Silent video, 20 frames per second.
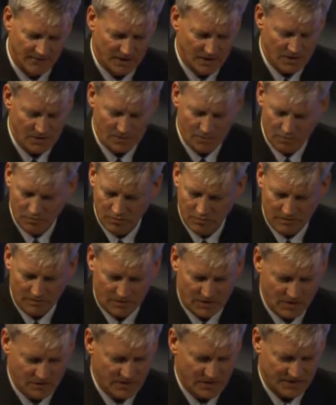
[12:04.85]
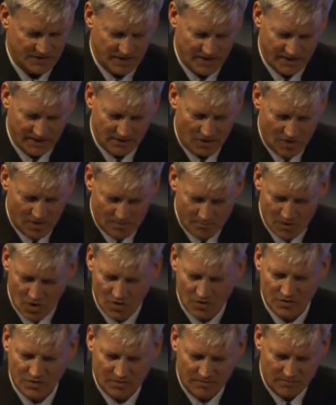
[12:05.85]
you just can
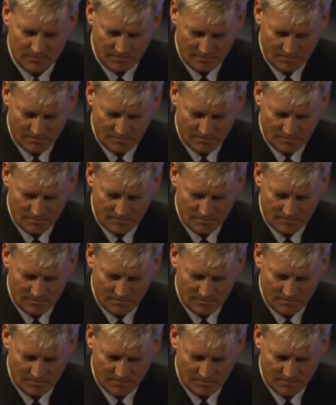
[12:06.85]
almost,